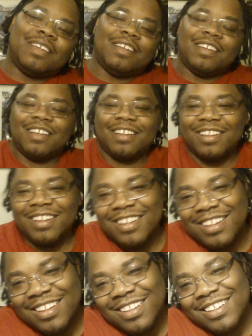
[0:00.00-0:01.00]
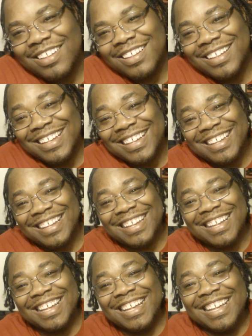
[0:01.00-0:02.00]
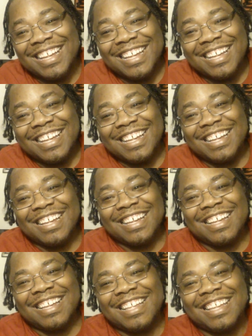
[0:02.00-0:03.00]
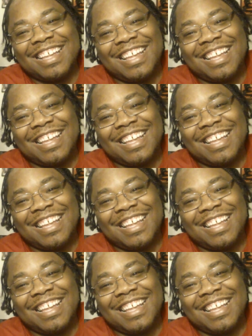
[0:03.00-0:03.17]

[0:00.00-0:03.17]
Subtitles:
(silent)